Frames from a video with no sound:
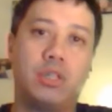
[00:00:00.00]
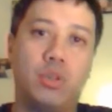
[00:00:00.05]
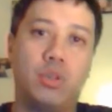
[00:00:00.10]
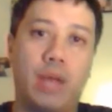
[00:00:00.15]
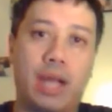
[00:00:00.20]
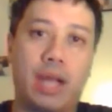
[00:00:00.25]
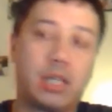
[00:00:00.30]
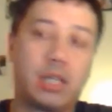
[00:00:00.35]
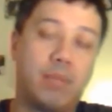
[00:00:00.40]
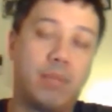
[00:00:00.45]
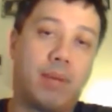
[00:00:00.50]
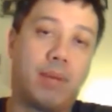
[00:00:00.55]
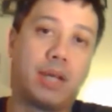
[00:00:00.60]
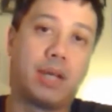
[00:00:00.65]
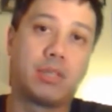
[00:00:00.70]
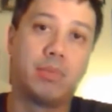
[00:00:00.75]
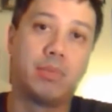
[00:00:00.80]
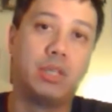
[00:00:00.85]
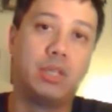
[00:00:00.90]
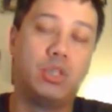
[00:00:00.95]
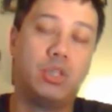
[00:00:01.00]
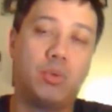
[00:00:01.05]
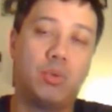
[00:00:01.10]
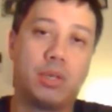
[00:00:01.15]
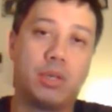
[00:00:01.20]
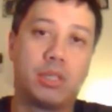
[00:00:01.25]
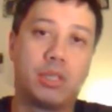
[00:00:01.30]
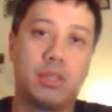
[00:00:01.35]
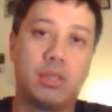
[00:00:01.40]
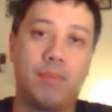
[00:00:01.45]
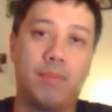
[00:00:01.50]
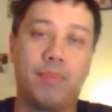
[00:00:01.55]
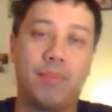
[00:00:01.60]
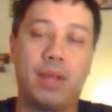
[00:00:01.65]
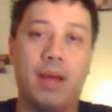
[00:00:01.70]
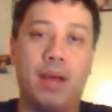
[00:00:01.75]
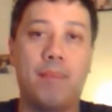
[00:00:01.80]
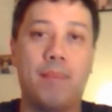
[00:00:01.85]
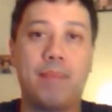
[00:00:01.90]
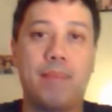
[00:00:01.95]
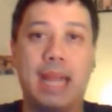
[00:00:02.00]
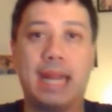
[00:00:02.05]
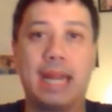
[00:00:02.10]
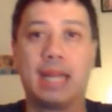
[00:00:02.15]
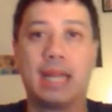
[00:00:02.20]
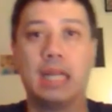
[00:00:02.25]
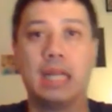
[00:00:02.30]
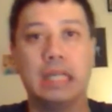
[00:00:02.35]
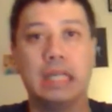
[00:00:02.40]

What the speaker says: to actually possibly do us some painting.